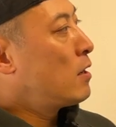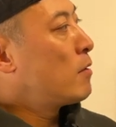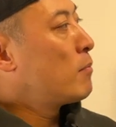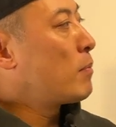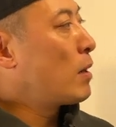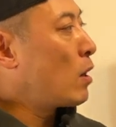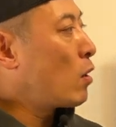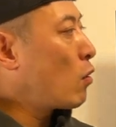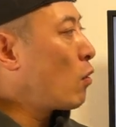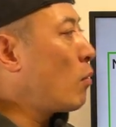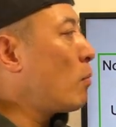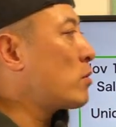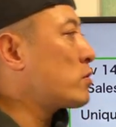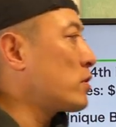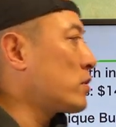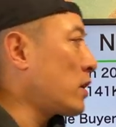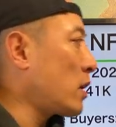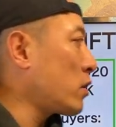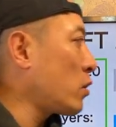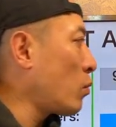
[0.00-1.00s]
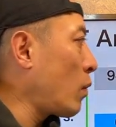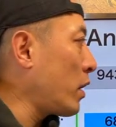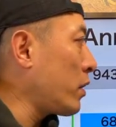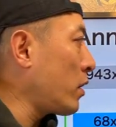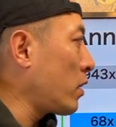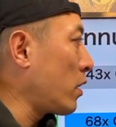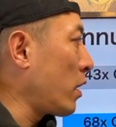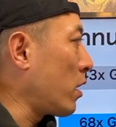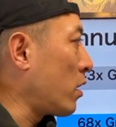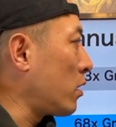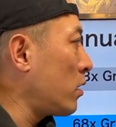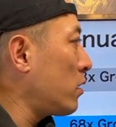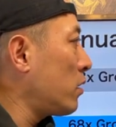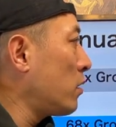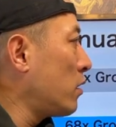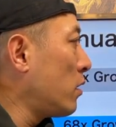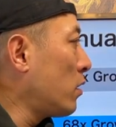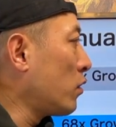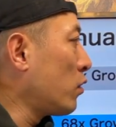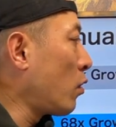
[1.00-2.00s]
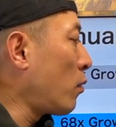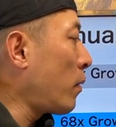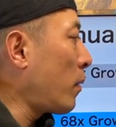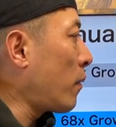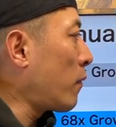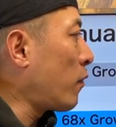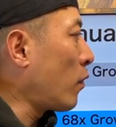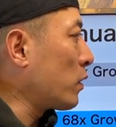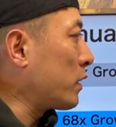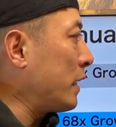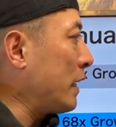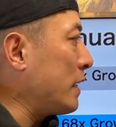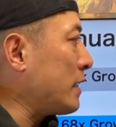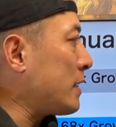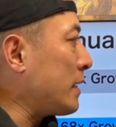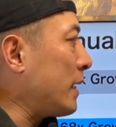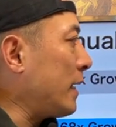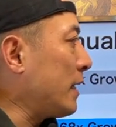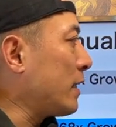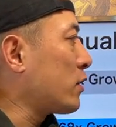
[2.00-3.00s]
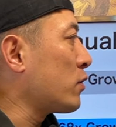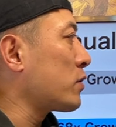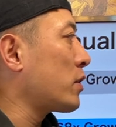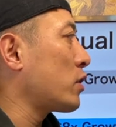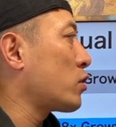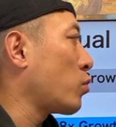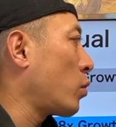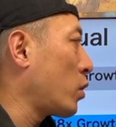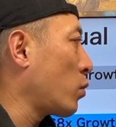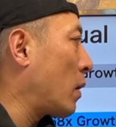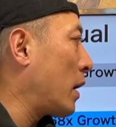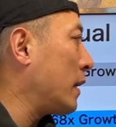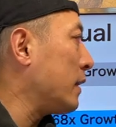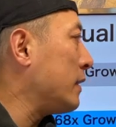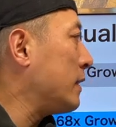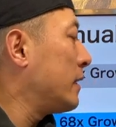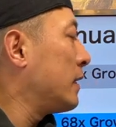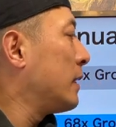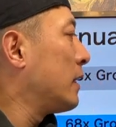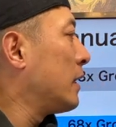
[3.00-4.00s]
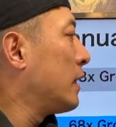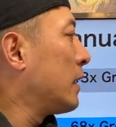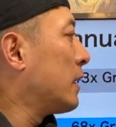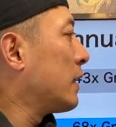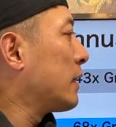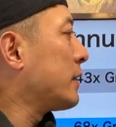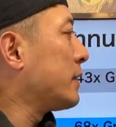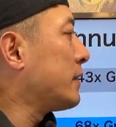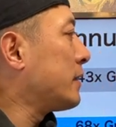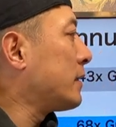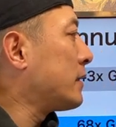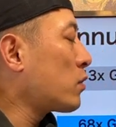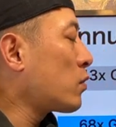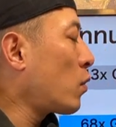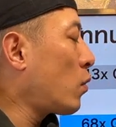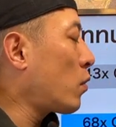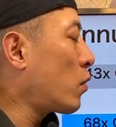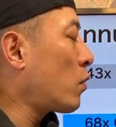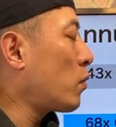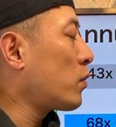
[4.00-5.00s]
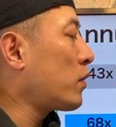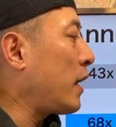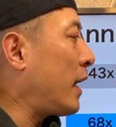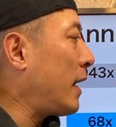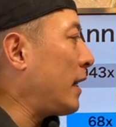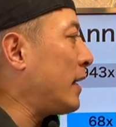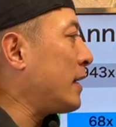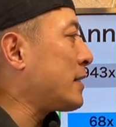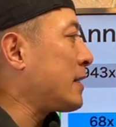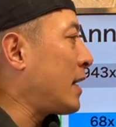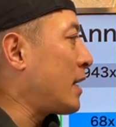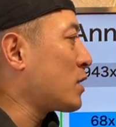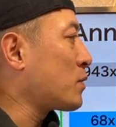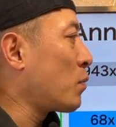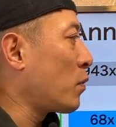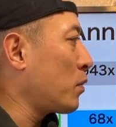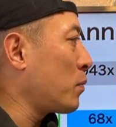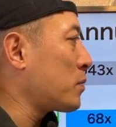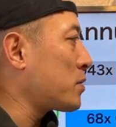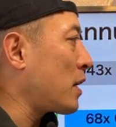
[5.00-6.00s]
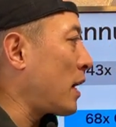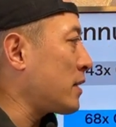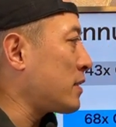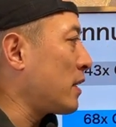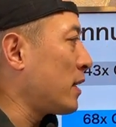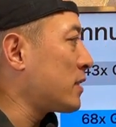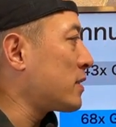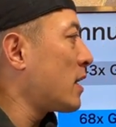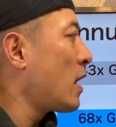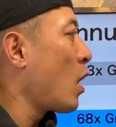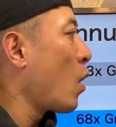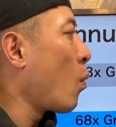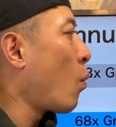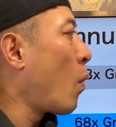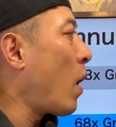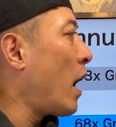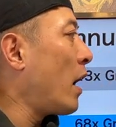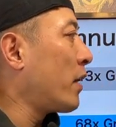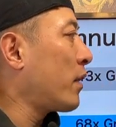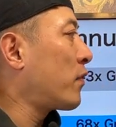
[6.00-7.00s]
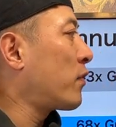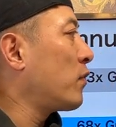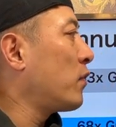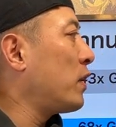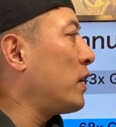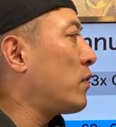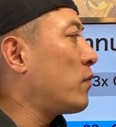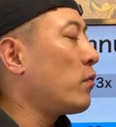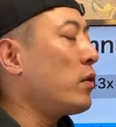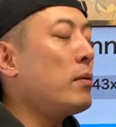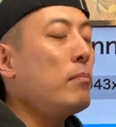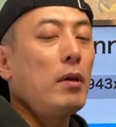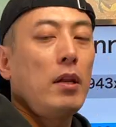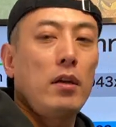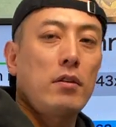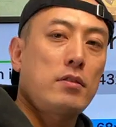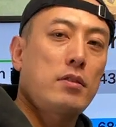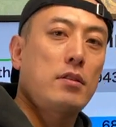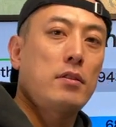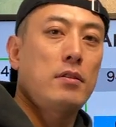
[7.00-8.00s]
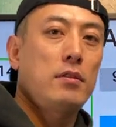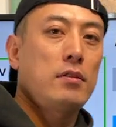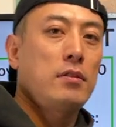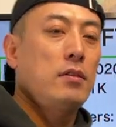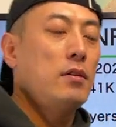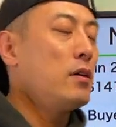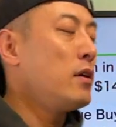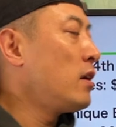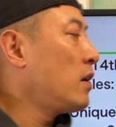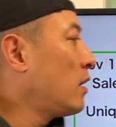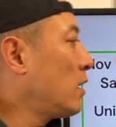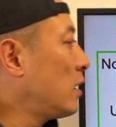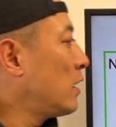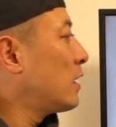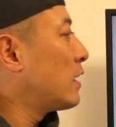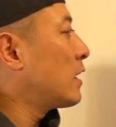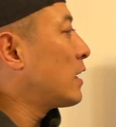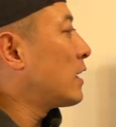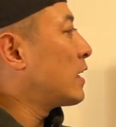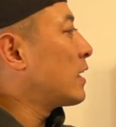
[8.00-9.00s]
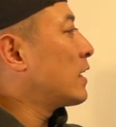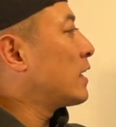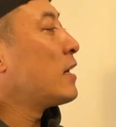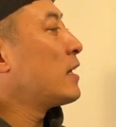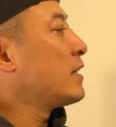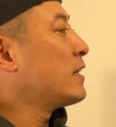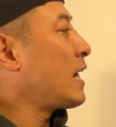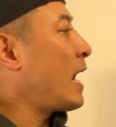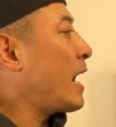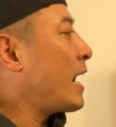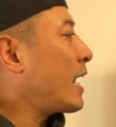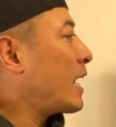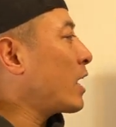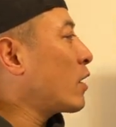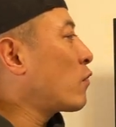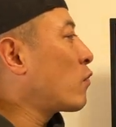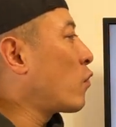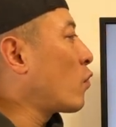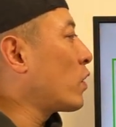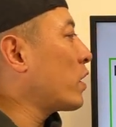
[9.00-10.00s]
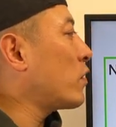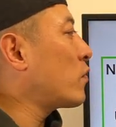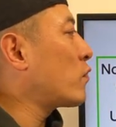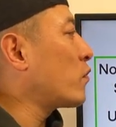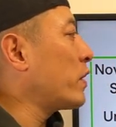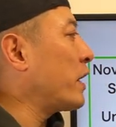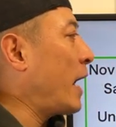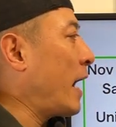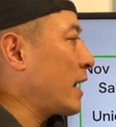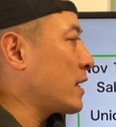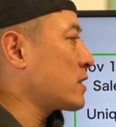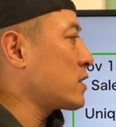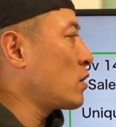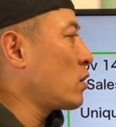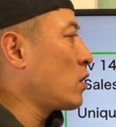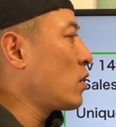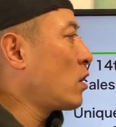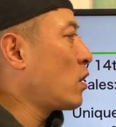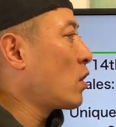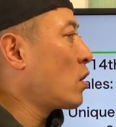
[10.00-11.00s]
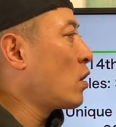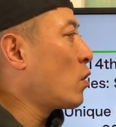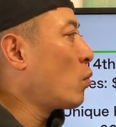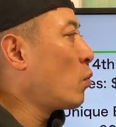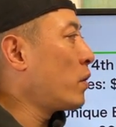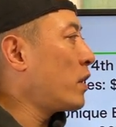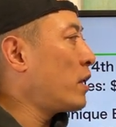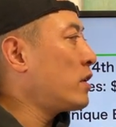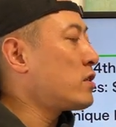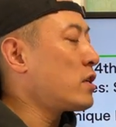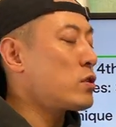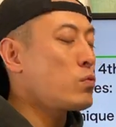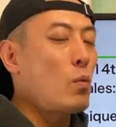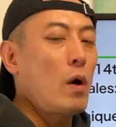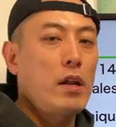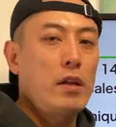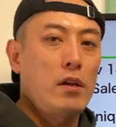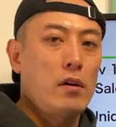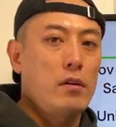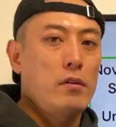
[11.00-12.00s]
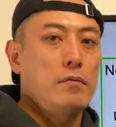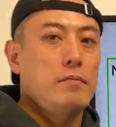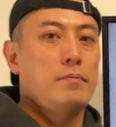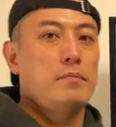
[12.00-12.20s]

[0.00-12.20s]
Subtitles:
But almost exactly 1 year later, November 14th in 2021, total daily sales volume size is 133 million, 943X within just 1 year.